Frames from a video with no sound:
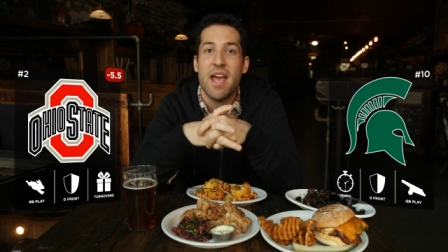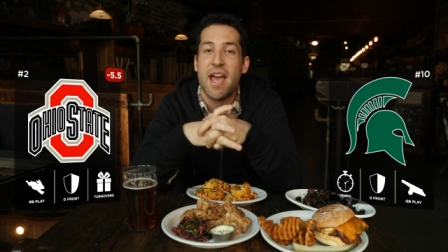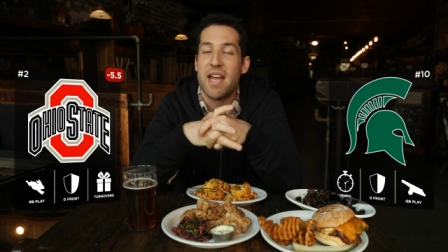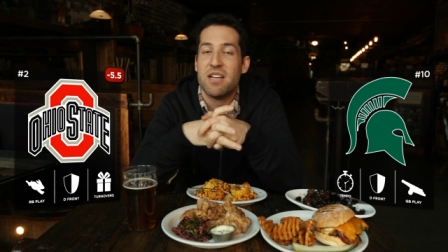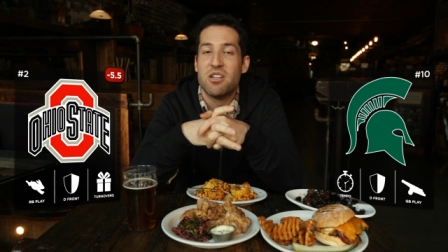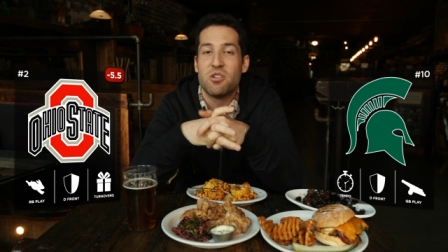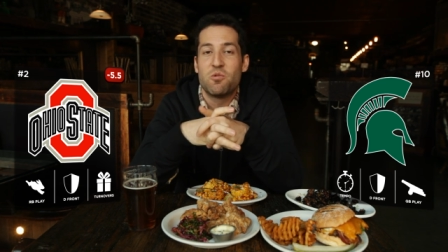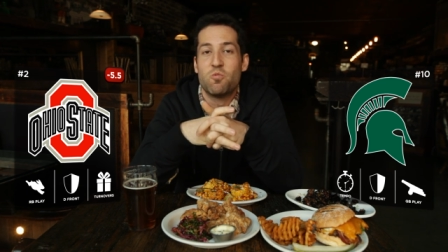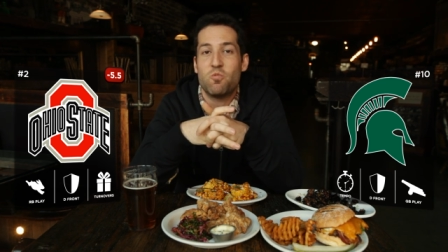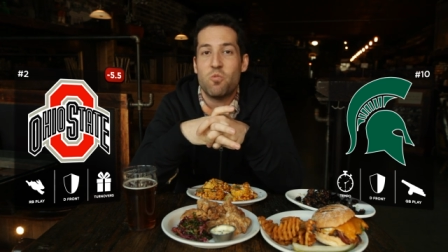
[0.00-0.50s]

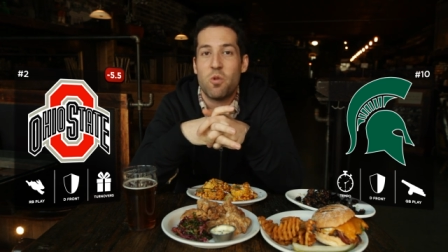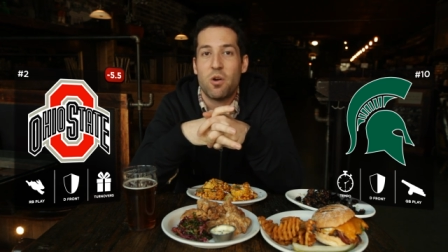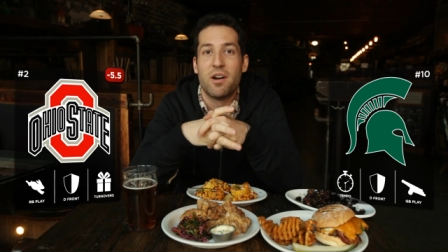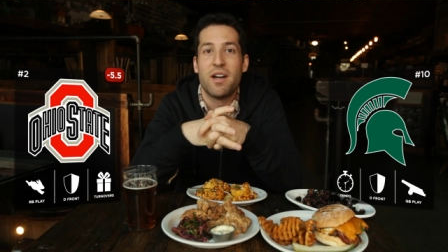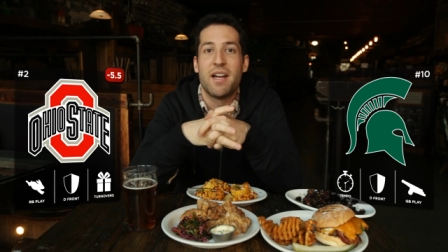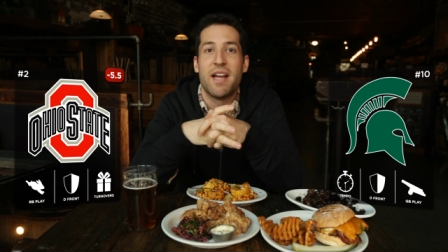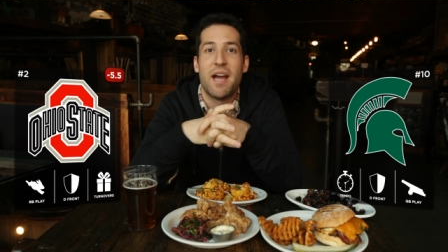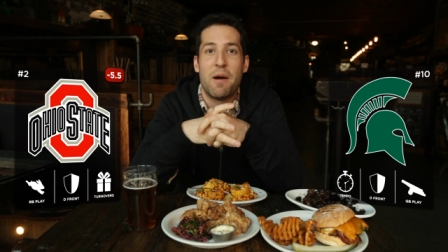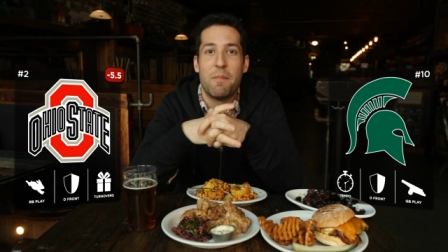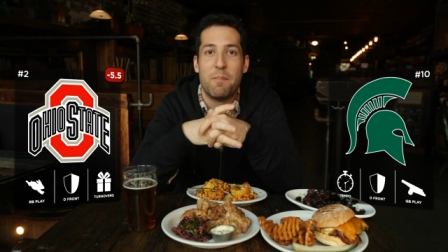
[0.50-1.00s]
and just
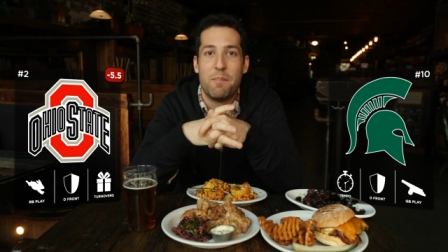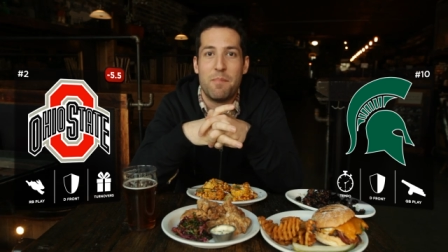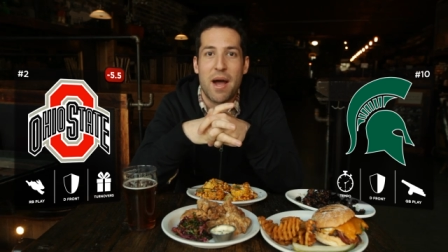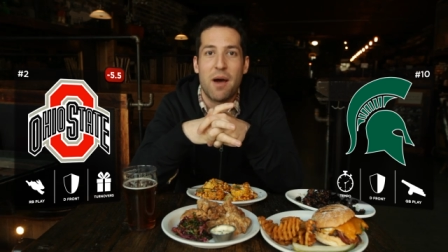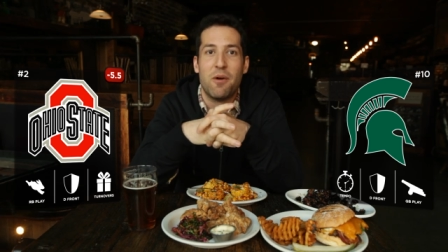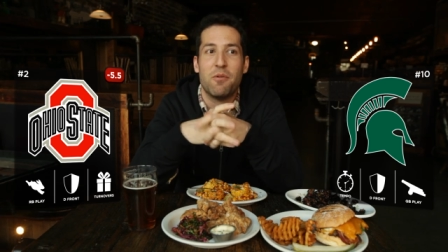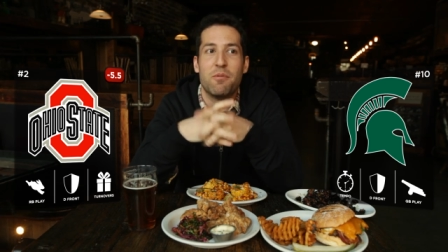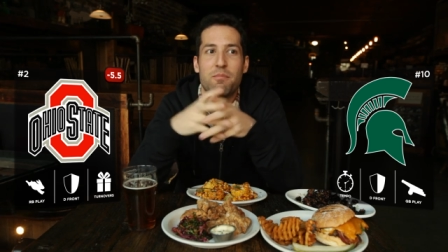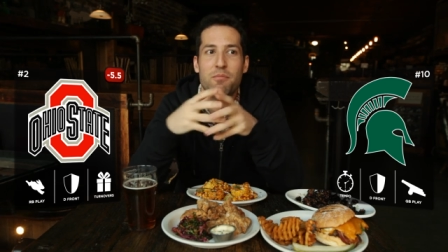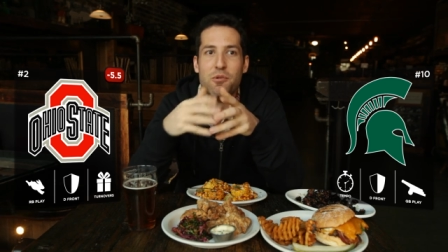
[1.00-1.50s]
worry
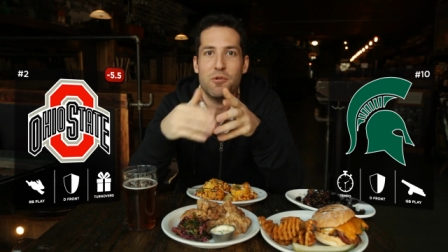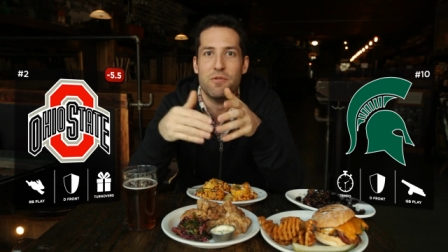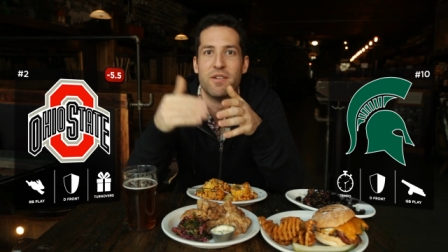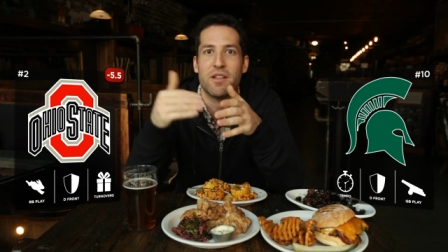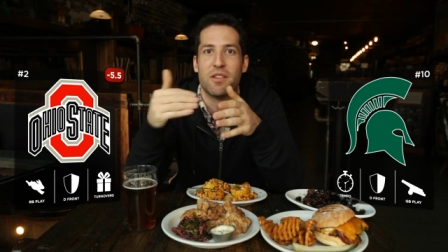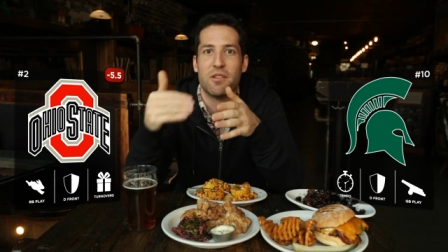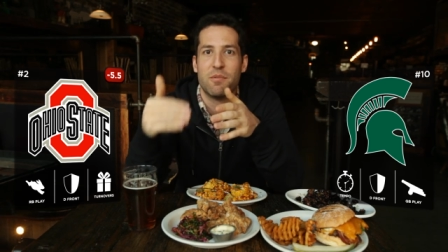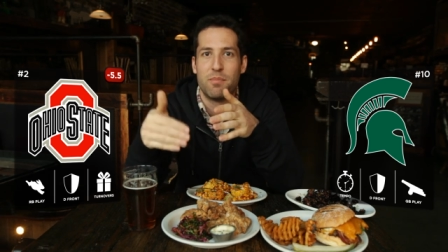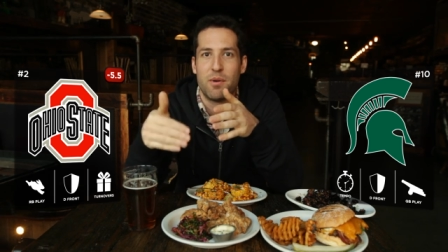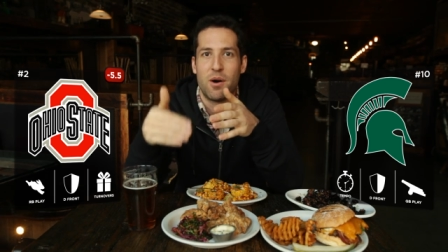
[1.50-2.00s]
about
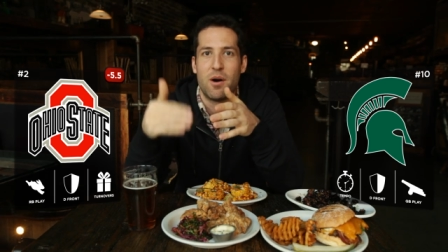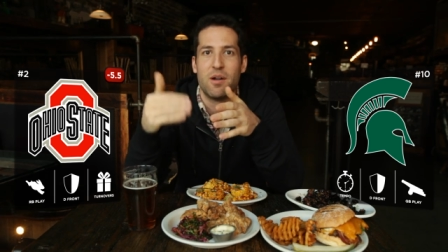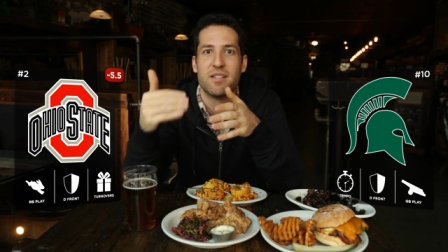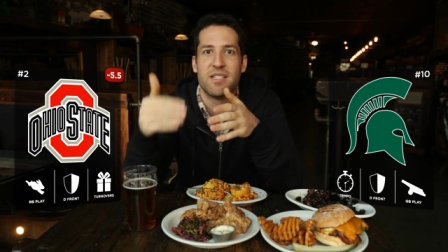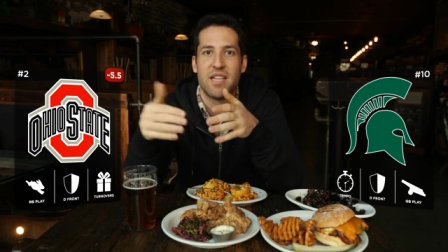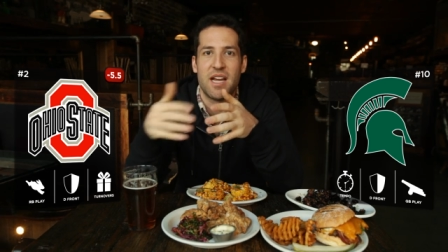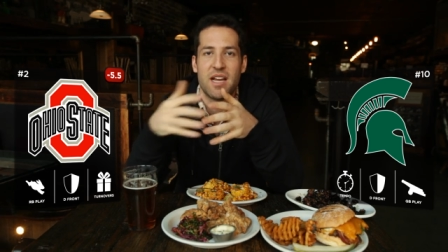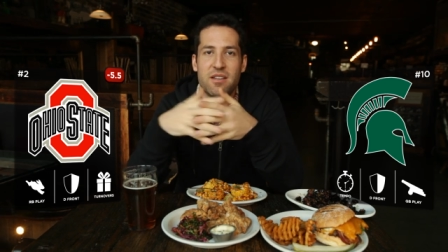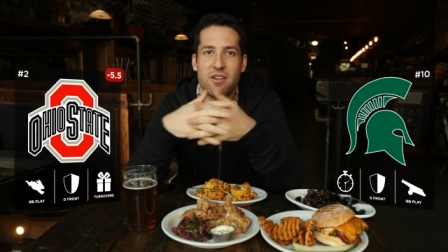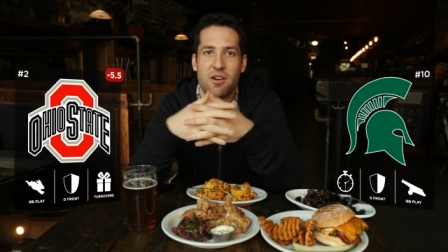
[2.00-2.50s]
moving the ball
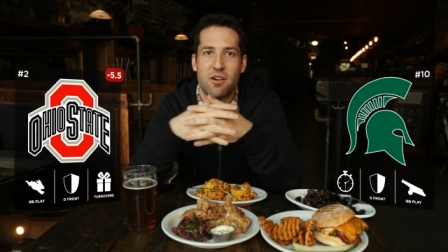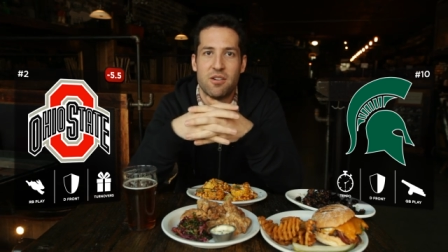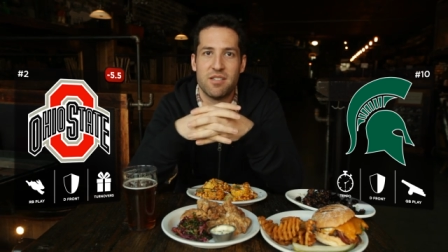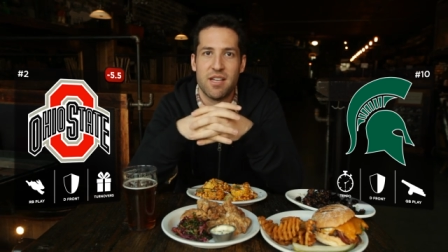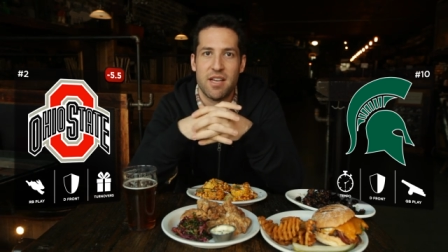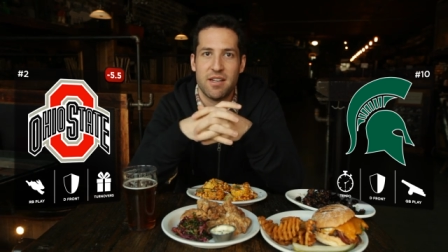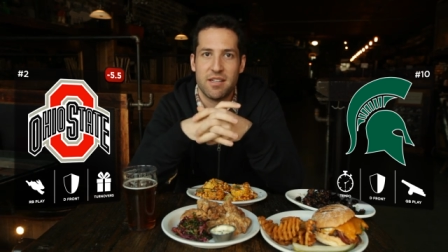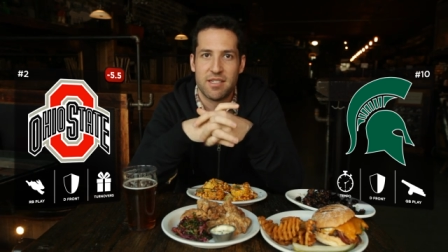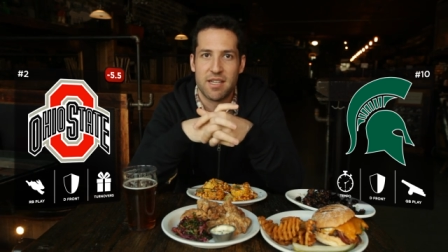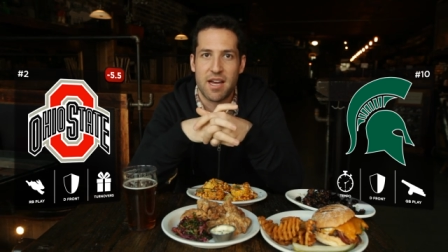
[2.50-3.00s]
ten yards
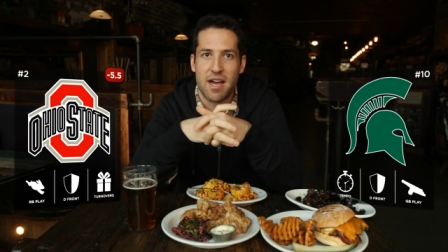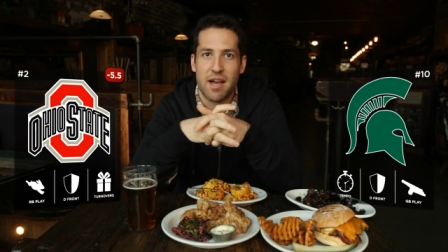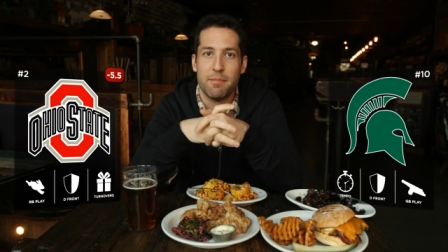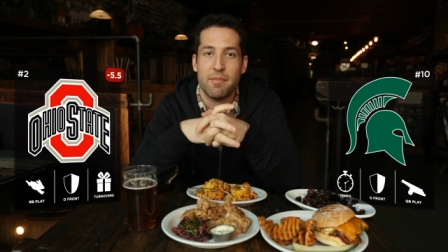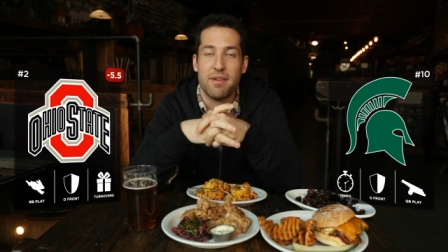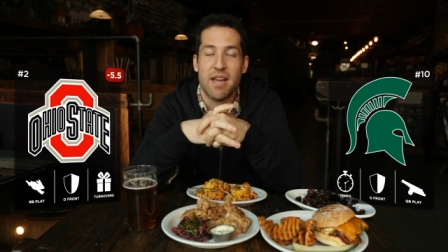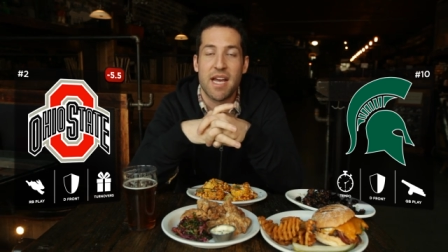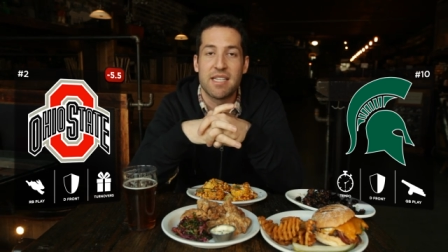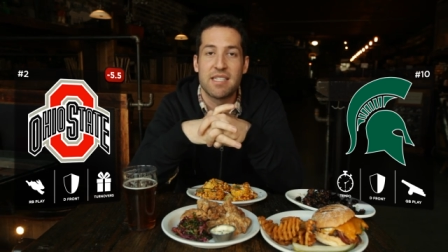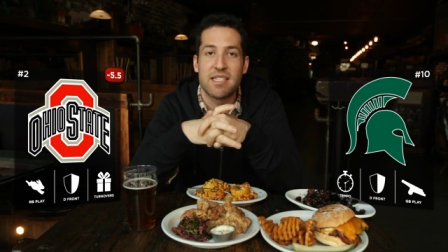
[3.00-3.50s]
at a time.
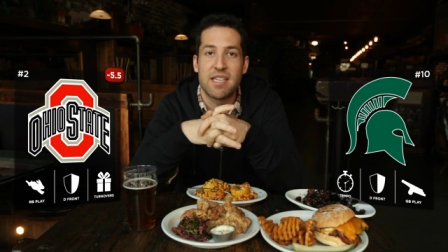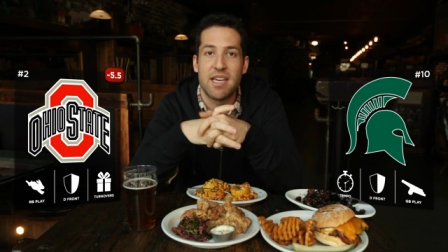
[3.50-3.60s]
Next